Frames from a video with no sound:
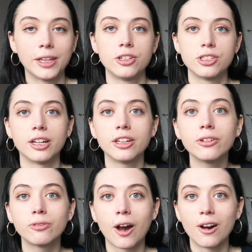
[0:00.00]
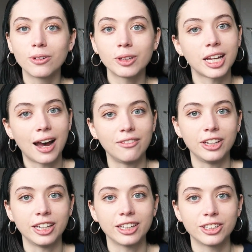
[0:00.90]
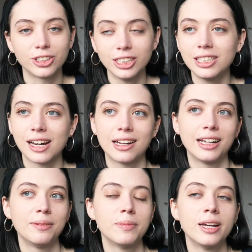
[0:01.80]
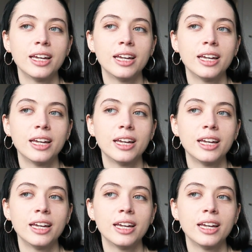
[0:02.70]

While there's nothing wrong with having a good time,